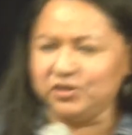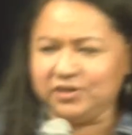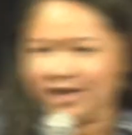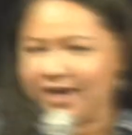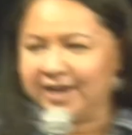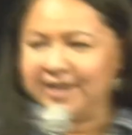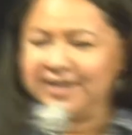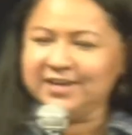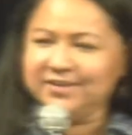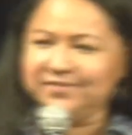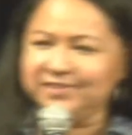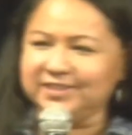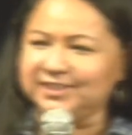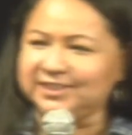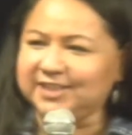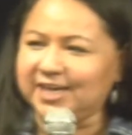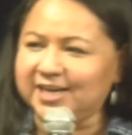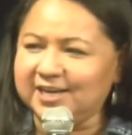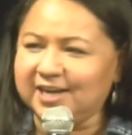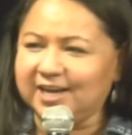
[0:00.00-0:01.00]
you can't even
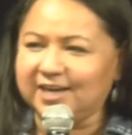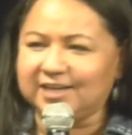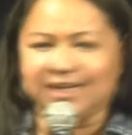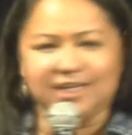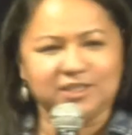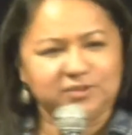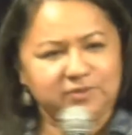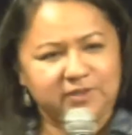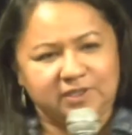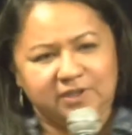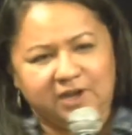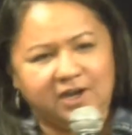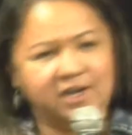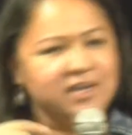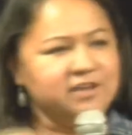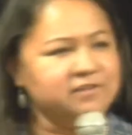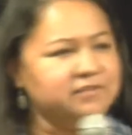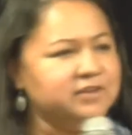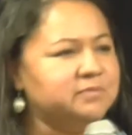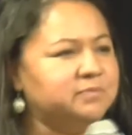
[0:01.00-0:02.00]
say that because we're not
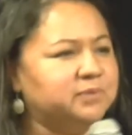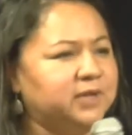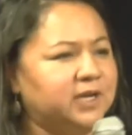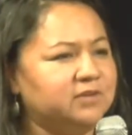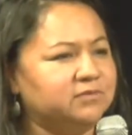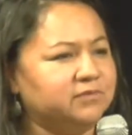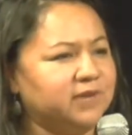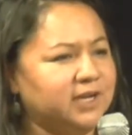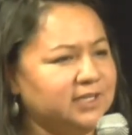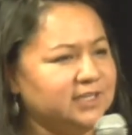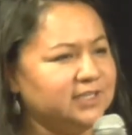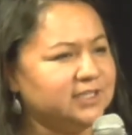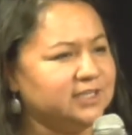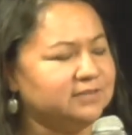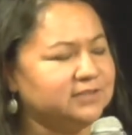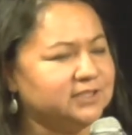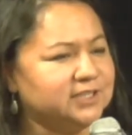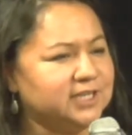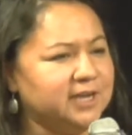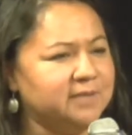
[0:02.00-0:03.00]
even blood
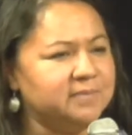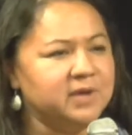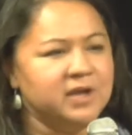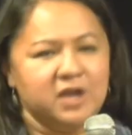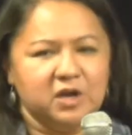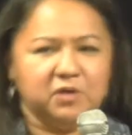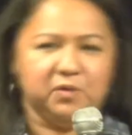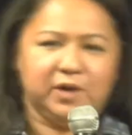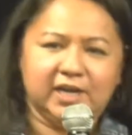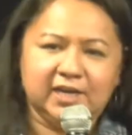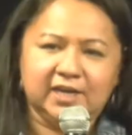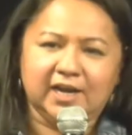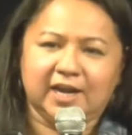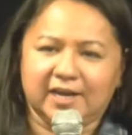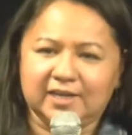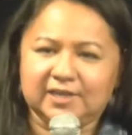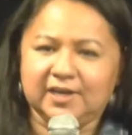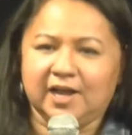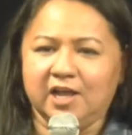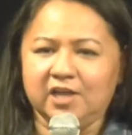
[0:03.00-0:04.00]
relatives to him. What did
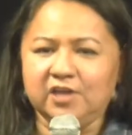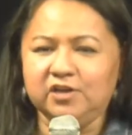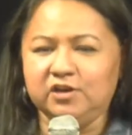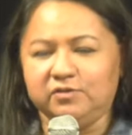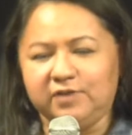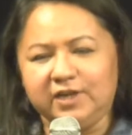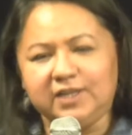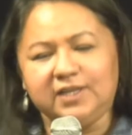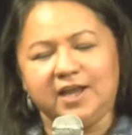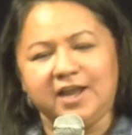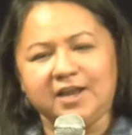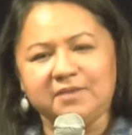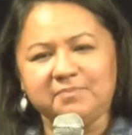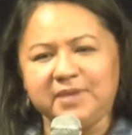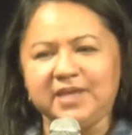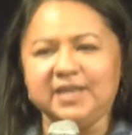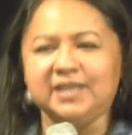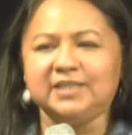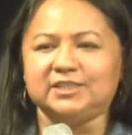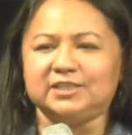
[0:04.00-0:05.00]
I tell you what that
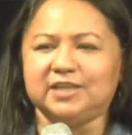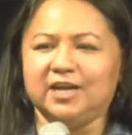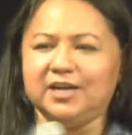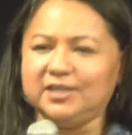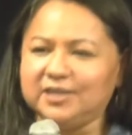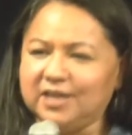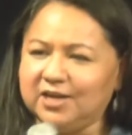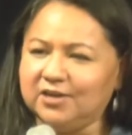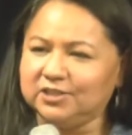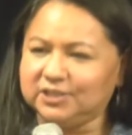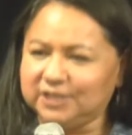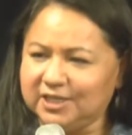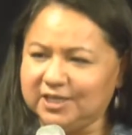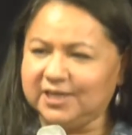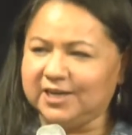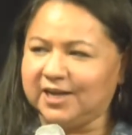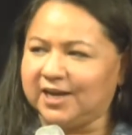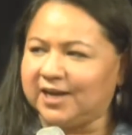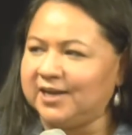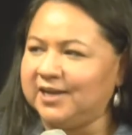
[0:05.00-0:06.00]
means, Tantio
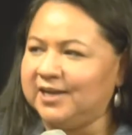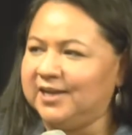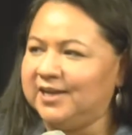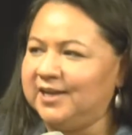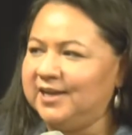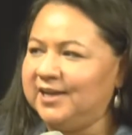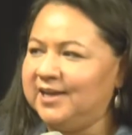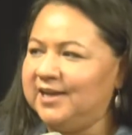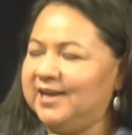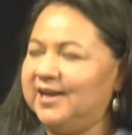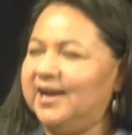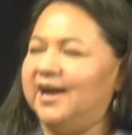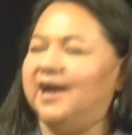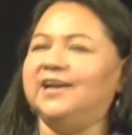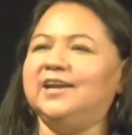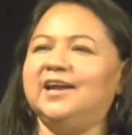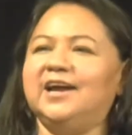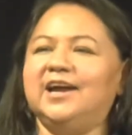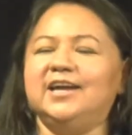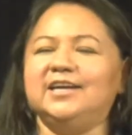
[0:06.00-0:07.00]
Tsigio?
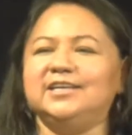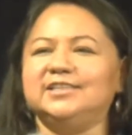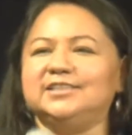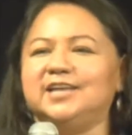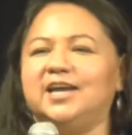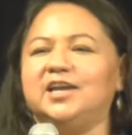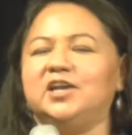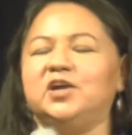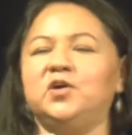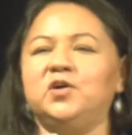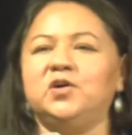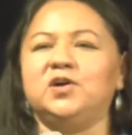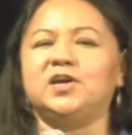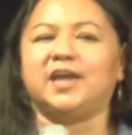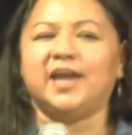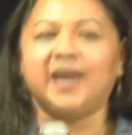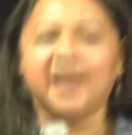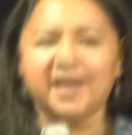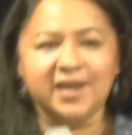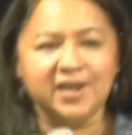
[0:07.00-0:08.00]
And I said,
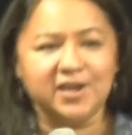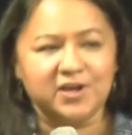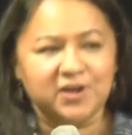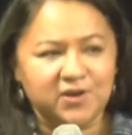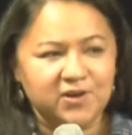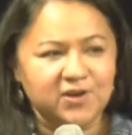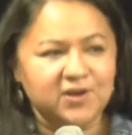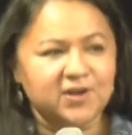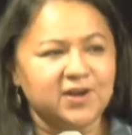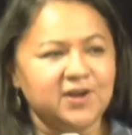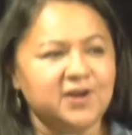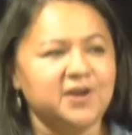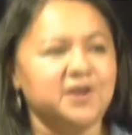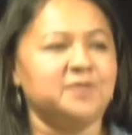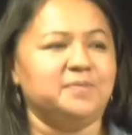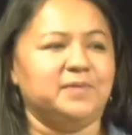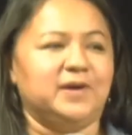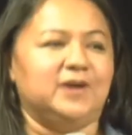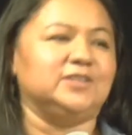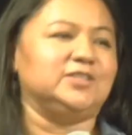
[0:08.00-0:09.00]
okay, Gogo.
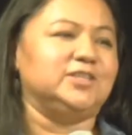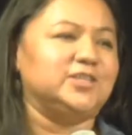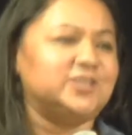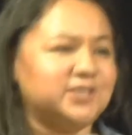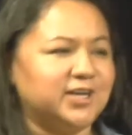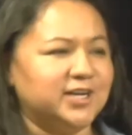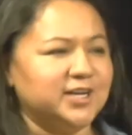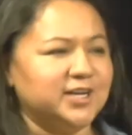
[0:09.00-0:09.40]
I was just